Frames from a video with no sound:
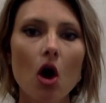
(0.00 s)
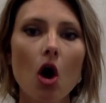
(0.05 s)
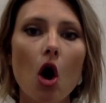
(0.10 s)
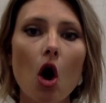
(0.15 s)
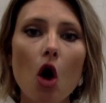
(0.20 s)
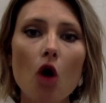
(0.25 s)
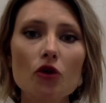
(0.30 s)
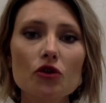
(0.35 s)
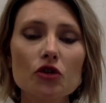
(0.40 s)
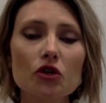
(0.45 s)

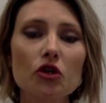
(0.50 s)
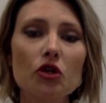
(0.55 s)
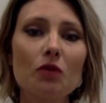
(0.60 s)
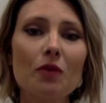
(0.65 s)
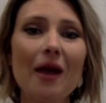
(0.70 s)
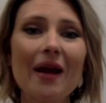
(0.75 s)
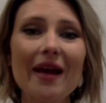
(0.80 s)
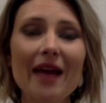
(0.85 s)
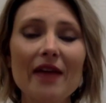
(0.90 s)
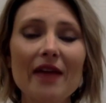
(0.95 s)
Also, you
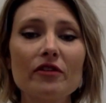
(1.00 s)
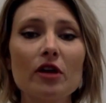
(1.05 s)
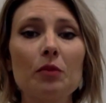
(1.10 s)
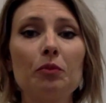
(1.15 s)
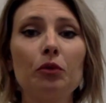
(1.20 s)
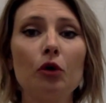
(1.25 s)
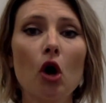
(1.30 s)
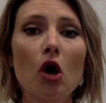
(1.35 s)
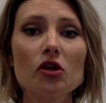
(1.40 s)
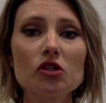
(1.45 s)
might have a
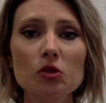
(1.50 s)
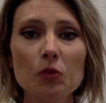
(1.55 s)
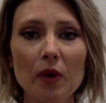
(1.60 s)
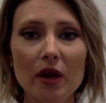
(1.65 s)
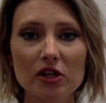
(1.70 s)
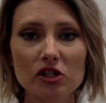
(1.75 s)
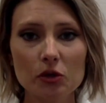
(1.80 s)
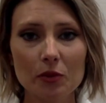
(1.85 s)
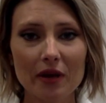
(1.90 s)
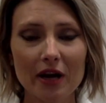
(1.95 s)
broad
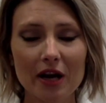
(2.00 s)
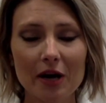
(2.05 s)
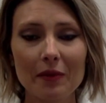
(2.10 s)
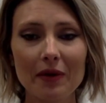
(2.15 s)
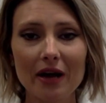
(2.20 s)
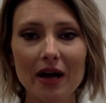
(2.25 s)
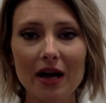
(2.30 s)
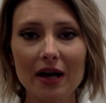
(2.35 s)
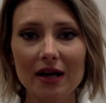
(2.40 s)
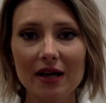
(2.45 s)
spectrum
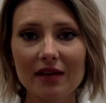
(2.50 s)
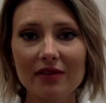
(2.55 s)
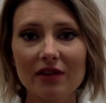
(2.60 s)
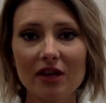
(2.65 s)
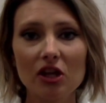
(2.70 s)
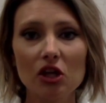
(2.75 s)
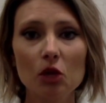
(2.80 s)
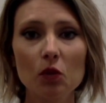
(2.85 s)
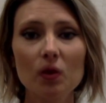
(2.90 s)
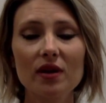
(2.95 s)
antibiotic that
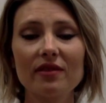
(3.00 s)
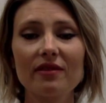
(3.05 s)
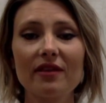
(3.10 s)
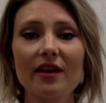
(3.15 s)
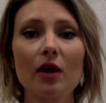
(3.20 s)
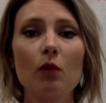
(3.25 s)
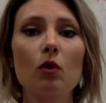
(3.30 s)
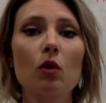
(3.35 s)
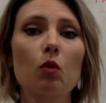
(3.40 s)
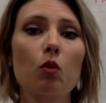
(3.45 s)
you would
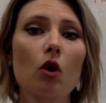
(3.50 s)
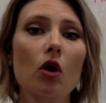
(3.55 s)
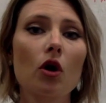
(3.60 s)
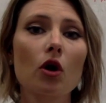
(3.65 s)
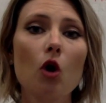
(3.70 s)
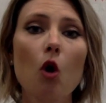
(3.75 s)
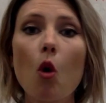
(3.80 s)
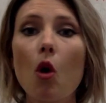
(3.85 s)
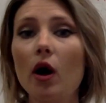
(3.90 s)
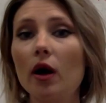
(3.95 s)
think would
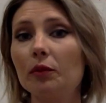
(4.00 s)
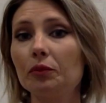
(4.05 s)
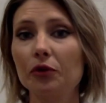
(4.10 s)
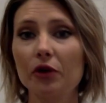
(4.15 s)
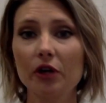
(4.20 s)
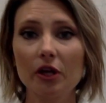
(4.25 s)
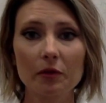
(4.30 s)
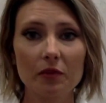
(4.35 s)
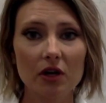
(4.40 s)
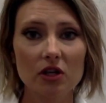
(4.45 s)
work on
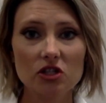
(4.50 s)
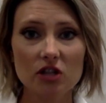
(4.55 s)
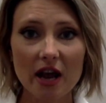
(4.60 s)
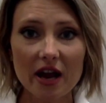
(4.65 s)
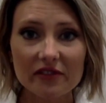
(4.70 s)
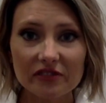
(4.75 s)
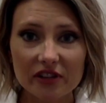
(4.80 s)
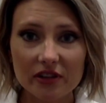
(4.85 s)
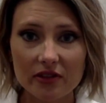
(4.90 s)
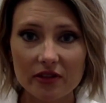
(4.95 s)
pretty much
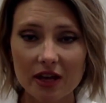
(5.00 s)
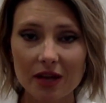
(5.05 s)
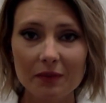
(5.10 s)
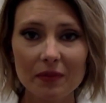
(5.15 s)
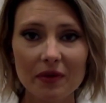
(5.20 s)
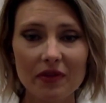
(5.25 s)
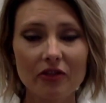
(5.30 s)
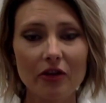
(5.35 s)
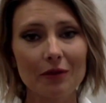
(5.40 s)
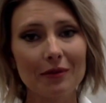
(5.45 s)
everything,
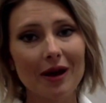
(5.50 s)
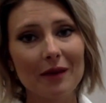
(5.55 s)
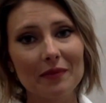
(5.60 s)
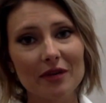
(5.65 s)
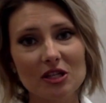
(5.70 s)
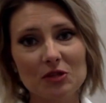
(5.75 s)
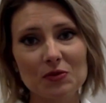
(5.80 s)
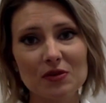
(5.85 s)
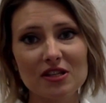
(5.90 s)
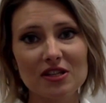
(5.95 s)
but there might be
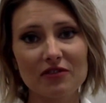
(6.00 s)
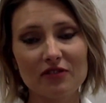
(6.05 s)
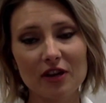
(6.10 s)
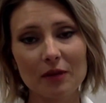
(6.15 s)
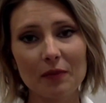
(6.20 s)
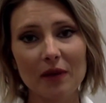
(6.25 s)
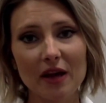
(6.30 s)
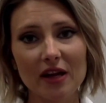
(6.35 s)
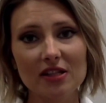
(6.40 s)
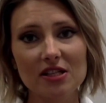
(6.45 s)
a
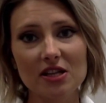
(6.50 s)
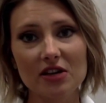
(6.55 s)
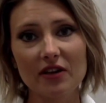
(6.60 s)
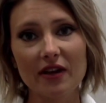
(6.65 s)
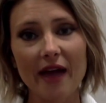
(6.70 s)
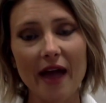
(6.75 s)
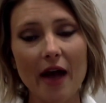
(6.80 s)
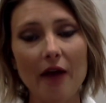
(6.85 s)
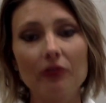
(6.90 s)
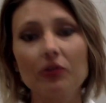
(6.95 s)
specific
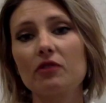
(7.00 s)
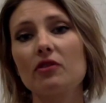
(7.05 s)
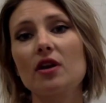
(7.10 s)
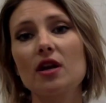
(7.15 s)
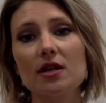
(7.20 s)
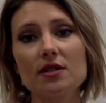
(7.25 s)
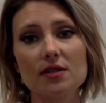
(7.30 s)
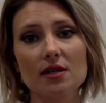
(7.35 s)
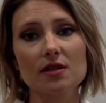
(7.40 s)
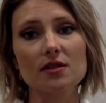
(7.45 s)
bacteria out there that
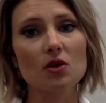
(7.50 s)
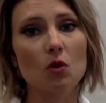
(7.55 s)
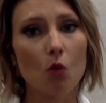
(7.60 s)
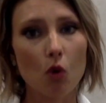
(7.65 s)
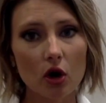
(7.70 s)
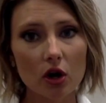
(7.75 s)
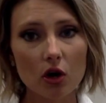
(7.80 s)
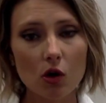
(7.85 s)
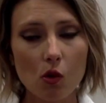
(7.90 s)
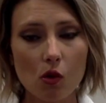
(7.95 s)
it doesn't
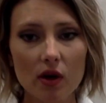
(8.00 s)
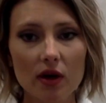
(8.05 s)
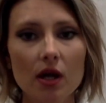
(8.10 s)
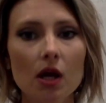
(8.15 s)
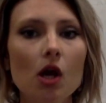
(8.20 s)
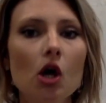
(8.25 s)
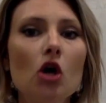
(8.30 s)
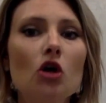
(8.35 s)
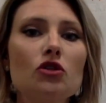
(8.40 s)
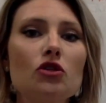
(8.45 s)
work on.
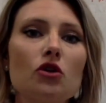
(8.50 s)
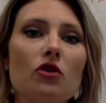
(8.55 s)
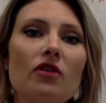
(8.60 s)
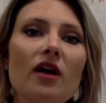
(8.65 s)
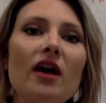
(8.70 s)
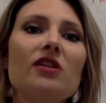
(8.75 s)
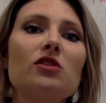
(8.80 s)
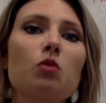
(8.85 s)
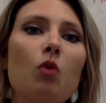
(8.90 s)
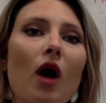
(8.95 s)
So
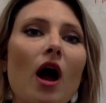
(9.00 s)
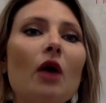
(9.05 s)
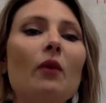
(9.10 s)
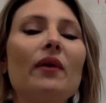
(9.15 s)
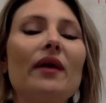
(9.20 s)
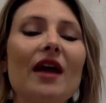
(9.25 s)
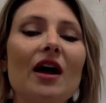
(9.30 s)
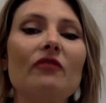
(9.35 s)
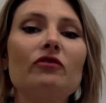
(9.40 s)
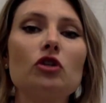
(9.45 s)
that's why
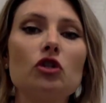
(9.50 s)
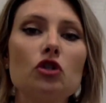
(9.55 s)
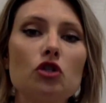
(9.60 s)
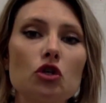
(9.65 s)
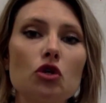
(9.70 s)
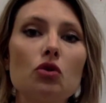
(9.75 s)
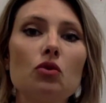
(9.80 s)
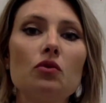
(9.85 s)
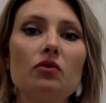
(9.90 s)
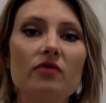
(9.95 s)
we have to
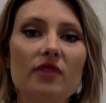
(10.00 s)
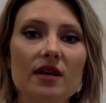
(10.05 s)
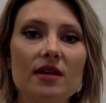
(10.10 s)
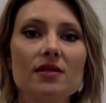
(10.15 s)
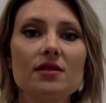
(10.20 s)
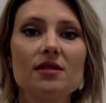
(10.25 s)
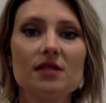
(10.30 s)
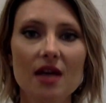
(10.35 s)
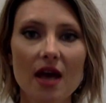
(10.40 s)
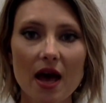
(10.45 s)
do
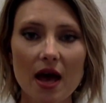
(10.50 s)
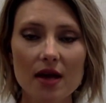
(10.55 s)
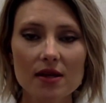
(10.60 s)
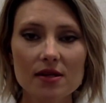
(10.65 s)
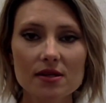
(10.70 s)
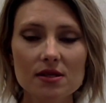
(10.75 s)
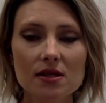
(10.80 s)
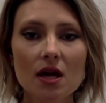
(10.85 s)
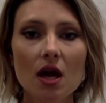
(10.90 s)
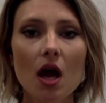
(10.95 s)
this
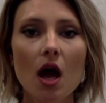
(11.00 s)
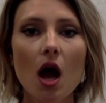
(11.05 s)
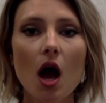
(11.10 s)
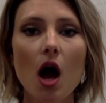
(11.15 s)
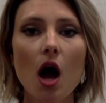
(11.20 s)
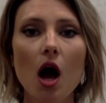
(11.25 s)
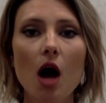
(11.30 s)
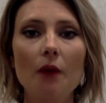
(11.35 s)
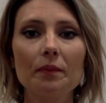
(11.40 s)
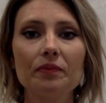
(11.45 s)
test.
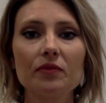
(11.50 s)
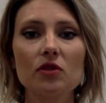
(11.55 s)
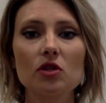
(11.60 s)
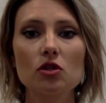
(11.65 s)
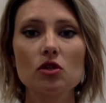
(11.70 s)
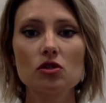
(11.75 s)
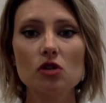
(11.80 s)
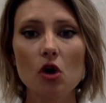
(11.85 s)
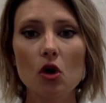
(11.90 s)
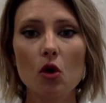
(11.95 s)
Um,
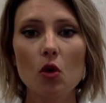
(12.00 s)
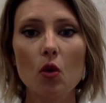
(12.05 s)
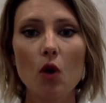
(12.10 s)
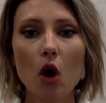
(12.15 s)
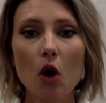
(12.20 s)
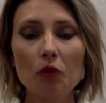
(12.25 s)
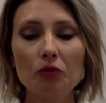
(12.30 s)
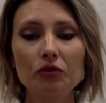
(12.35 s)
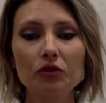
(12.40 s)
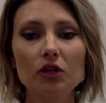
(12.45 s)
so
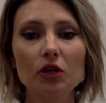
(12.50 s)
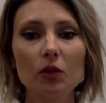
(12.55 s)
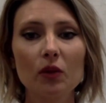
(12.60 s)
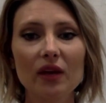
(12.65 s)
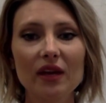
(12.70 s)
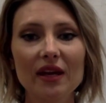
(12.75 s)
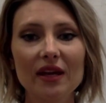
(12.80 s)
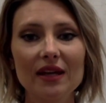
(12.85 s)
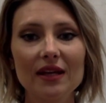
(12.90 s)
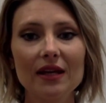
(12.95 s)
hopefully
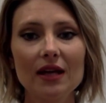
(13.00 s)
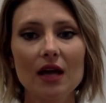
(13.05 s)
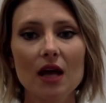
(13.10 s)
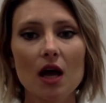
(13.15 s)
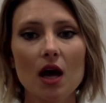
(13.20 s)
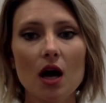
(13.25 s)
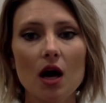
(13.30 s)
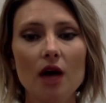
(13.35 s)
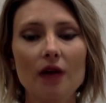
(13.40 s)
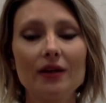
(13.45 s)
we can
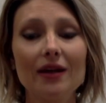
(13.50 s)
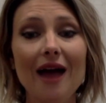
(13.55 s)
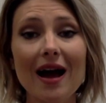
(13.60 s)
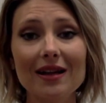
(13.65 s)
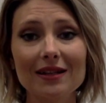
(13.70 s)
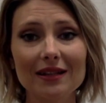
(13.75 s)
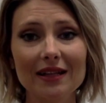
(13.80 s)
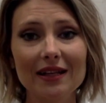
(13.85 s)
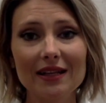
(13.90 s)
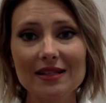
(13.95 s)
uh,
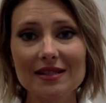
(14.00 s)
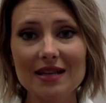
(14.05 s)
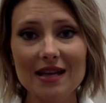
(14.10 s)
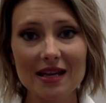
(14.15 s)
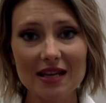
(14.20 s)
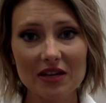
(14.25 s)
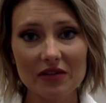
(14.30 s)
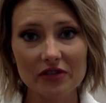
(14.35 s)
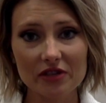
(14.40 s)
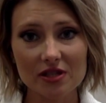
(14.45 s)
not lead to
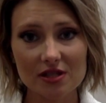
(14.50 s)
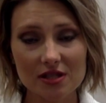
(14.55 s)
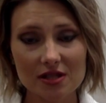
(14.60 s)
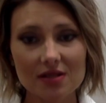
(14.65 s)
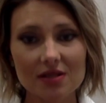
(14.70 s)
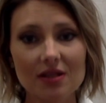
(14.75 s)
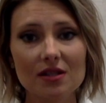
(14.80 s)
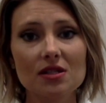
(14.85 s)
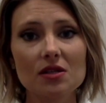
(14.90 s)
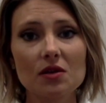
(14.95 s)
any
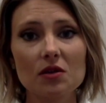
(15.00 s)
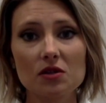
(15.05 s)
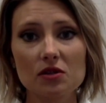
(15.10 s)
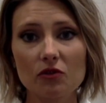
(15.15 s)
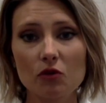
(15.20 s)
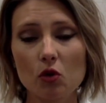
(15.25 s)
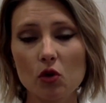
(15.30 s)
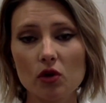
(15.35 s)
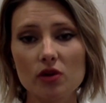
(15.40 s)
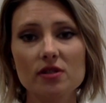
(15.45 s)
resistance because,
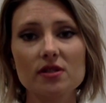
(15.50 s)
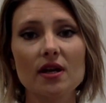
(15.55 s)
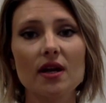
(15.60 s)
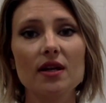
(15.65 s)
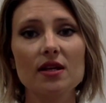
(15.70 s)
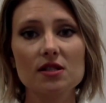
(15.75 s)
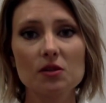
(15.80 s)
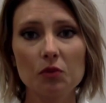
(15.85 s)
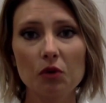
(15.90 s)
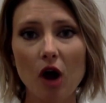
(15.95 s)
of course, that
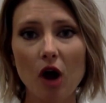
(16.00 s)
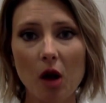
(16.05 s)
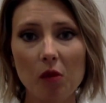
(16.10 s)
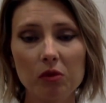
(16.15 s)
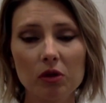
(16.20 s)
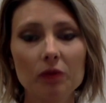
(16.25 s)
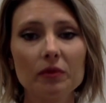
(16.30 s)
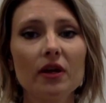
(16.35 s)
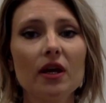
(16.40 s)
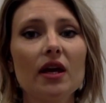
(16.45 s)
is a
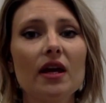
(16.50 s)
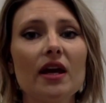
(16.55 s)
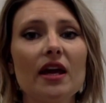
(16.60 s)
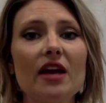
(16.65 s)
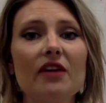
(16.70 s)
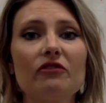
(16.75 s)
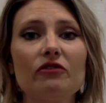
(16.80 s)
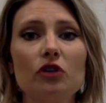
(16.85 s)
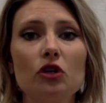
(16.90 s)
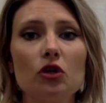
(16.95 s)
problem
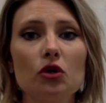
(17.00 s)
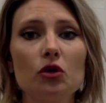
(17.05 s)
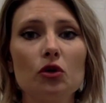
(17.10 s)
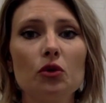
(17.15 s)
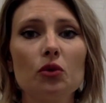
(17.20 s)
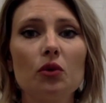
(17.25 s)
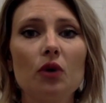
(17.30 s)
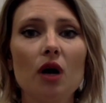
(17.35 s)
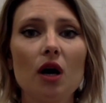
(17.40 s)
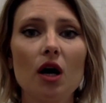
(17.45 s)
if
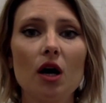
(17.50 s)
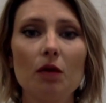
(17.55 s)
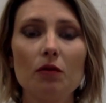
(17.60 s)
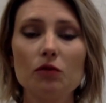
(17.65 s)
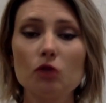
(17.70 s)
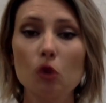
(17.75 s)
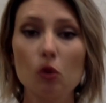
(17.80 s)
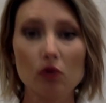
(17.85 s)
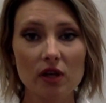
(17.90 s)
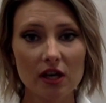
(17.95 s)
you um,
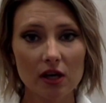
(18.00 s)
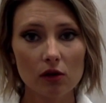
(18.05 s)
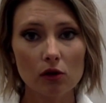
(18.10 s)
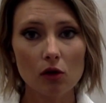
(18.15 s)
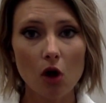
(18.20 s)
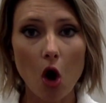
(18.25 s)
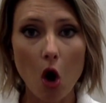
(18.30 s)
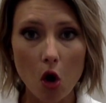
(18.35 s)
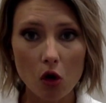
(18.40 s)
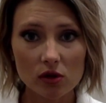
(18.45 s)
don't
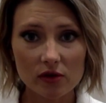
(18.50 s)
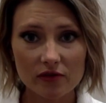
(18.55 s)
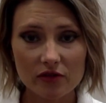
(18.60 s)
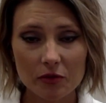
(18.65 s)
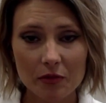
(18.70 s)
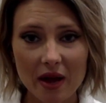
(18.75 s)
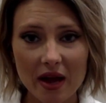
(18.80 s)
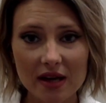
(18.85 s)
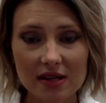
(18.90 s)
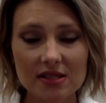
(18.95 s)
kill all of the
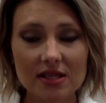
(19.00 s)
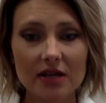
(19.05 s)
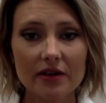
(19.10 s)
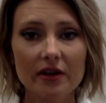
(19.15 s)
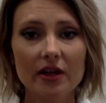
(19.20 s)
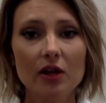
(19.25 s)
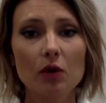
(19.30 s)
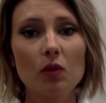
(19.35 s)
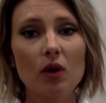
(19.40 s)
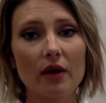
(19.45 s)

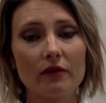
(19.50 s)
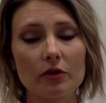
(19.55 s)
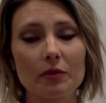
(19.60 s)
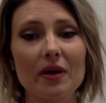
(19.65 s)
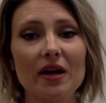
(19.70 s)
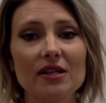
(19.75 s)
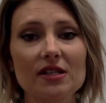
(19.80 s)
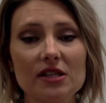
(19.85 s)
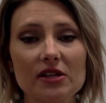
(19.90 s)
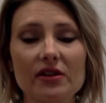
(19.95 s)
bacteria, whatever
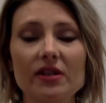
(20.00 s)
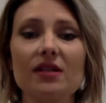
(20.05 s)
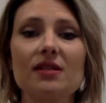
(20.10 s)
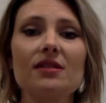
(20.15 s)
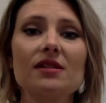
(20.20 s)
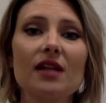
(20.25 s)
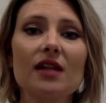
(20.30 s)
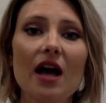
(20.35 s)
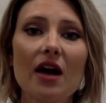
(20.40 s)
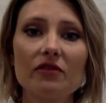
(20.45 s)
bacteria
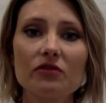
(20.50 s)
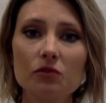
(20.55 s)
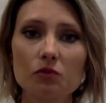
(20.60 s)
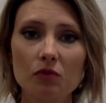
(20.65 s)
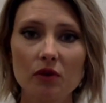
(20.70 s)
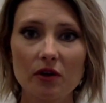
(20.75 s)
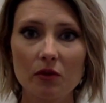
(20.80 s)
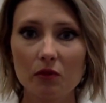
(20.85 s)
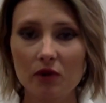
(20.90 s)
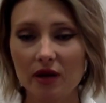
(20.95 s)
is left
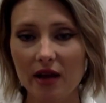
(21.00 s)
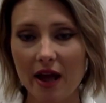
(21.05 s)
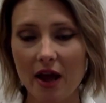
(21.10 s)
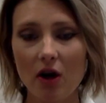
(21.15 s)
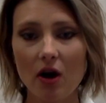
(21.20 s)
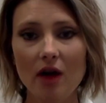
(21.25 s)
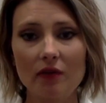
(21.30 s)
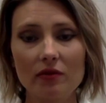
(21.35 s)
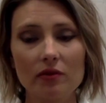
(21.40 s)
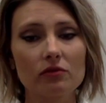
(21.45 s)
will
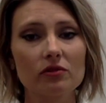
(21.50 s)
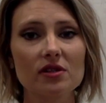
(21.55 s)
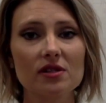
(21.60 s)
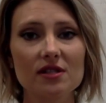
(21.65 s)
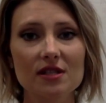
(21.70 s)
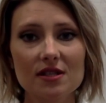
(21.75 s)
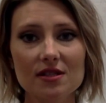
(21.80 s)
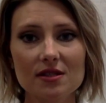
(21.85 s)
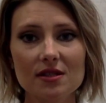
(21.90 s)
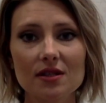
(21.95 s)
now have a
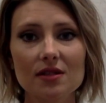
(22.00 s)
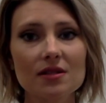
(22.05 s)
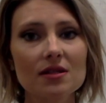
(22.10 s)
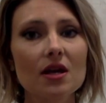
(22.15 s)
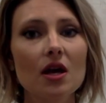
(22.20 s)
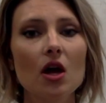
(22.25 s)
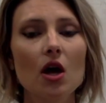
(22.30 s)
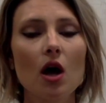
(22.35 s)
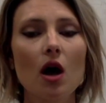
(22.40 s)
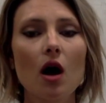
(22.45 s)
resistance
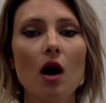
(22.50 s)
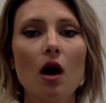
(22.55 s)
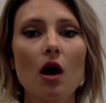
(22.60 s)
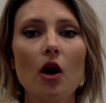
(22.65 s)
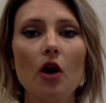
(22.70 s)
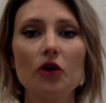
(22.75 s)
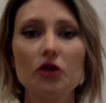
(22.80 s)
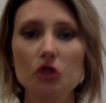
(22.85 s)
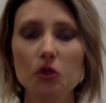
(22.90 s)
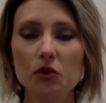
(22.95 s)

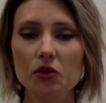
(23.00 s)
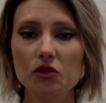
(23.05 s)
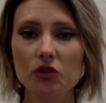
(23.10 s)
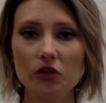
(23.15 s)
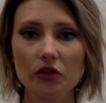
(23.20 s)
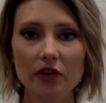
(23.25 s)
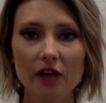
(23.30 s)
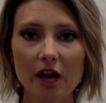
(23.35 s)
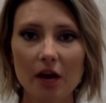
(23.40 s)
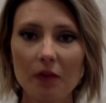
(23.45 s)
uh, to a
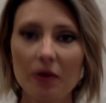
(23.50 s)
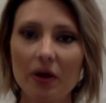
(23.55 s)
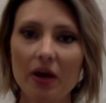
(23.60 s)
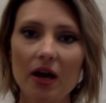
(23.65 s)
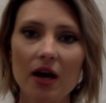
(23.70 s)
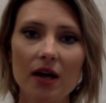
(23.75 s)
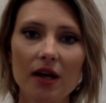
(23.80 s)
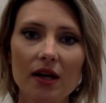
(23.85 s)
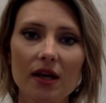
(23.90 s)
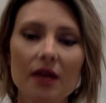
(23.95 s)
certain
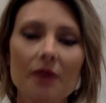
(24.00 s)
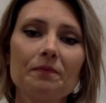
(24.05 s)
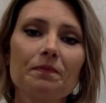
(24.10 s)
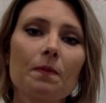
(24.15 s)
antibiotic.